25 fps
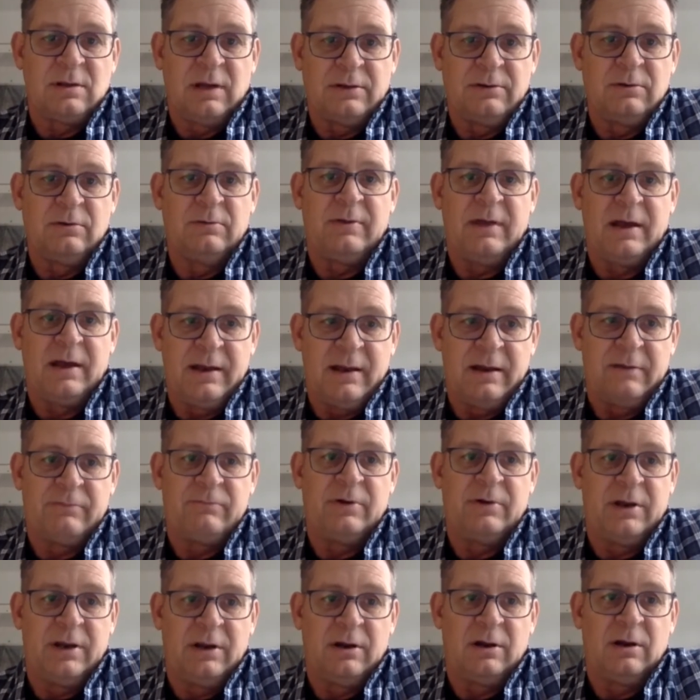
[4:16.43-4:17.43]
I do that
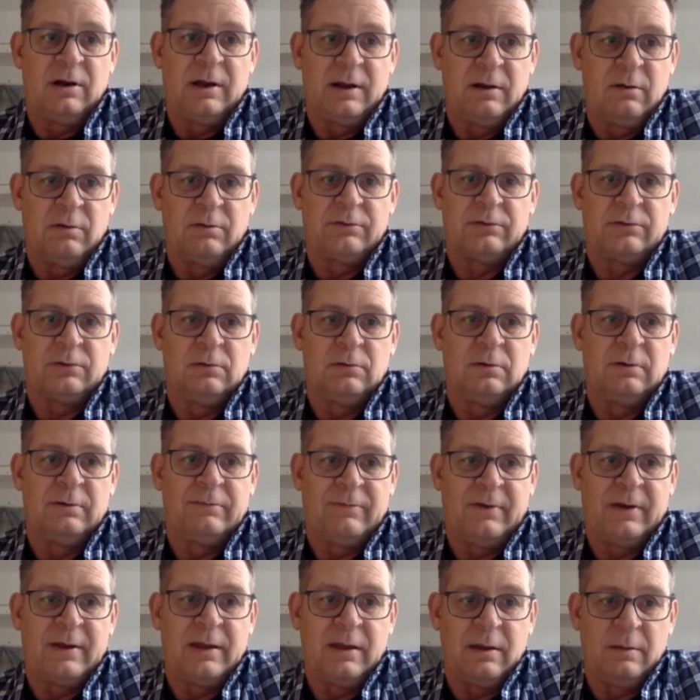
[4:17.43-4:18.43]
every year. I go through it.
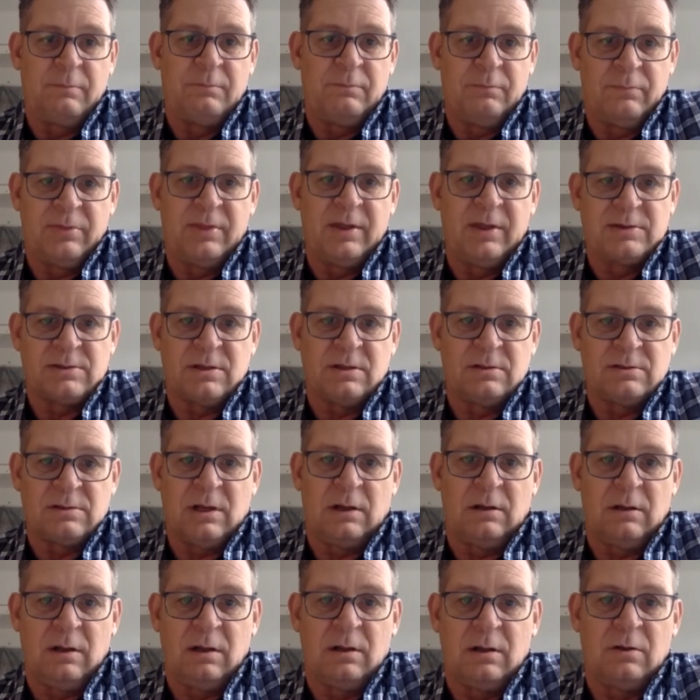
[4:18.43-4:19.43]
If I get thistles,
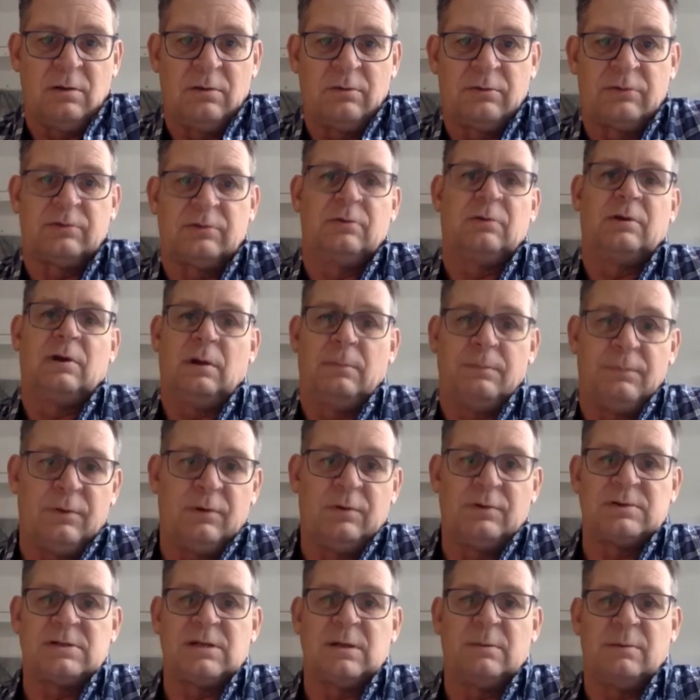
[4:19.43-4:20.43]
I'll go through and I'll
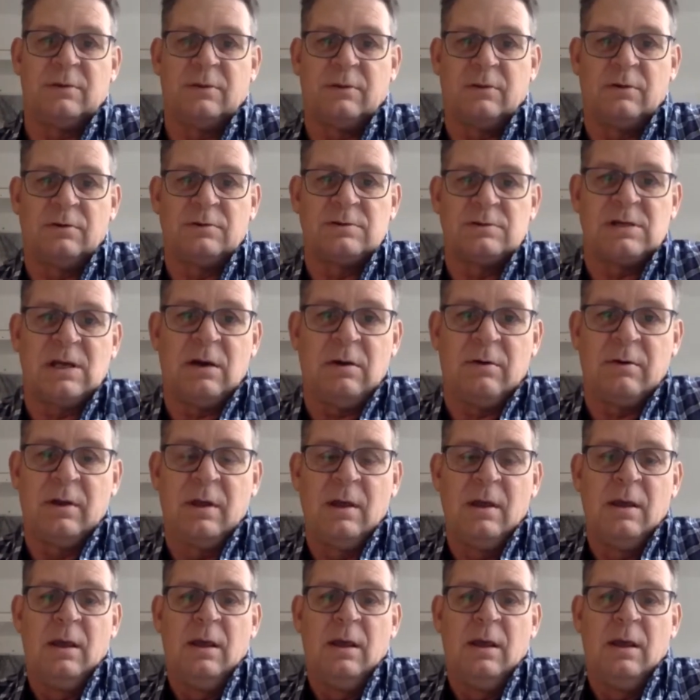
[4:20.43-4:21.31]
pull some of those out.